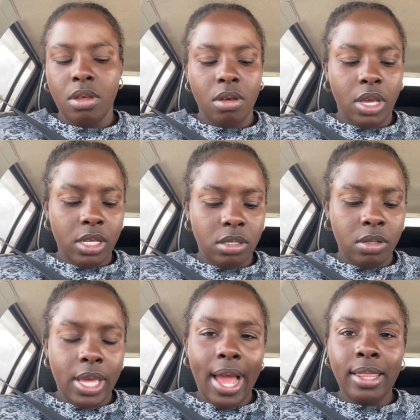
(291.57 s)
okay, so
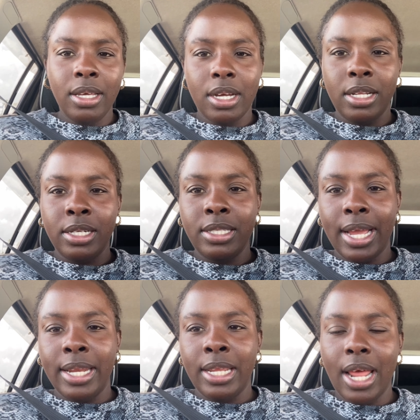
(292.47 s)
they had the colors
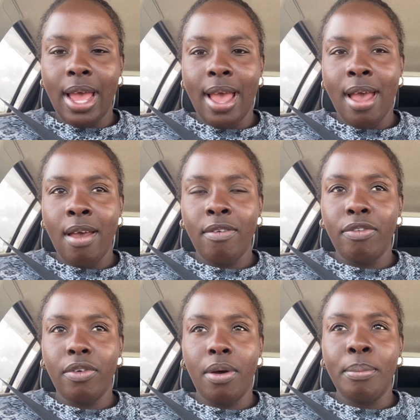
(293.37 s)
I need. I
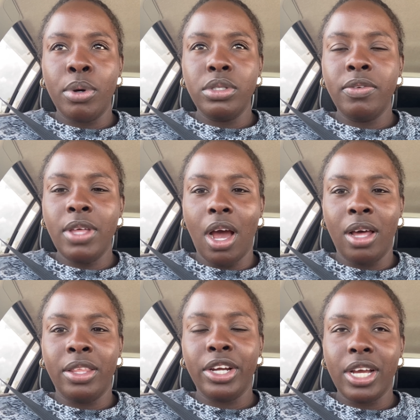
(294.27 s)
have most of the
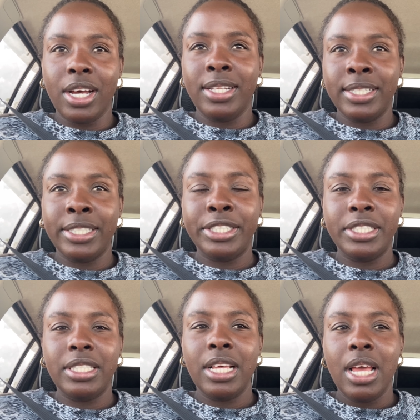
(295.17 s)
other colors
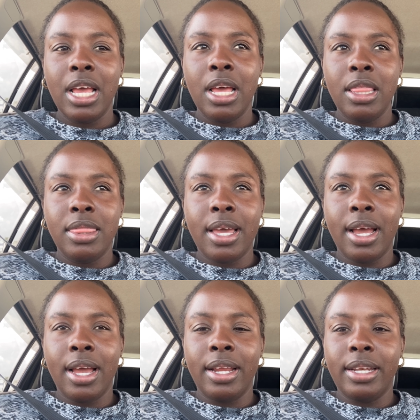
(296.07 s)

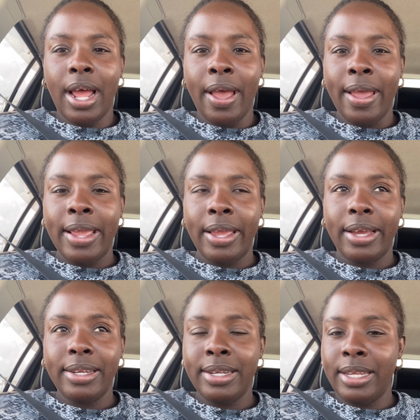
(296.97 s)
that I
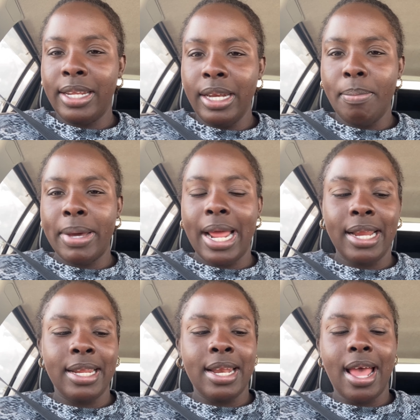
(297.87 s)
needed, but I
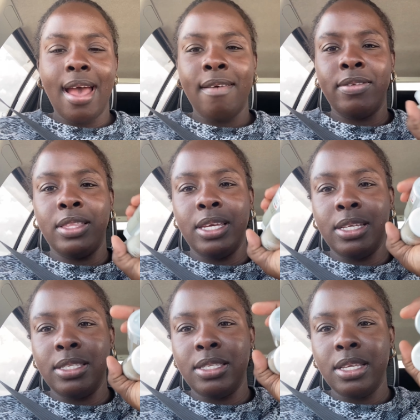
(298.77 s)
didn't have these.
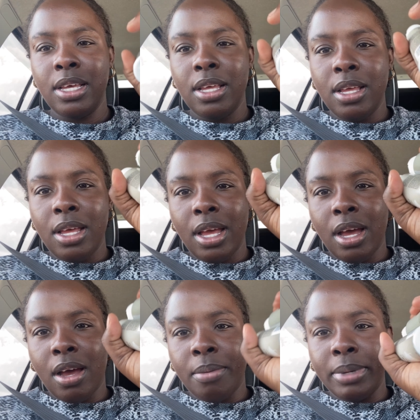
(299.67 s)

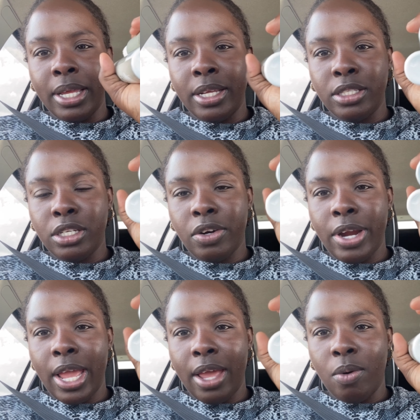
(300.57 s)
Um, it is
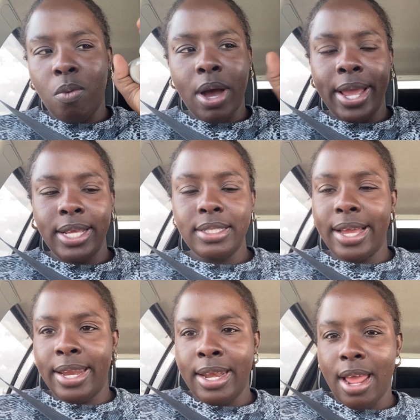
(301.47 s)
gray and white. I
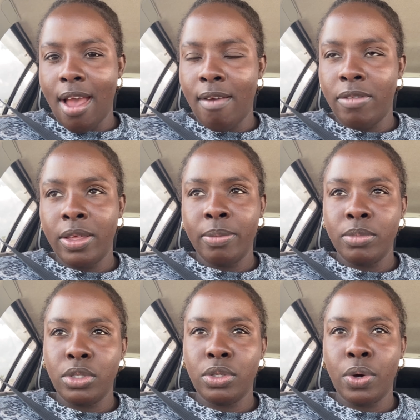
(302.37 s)
didn't have them,
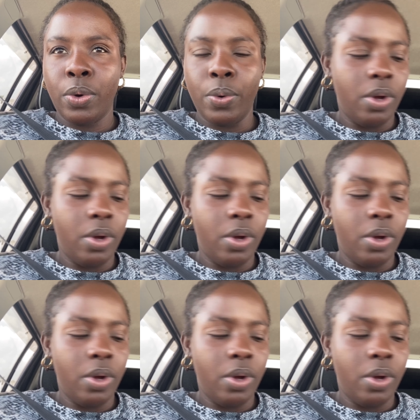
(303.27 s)
so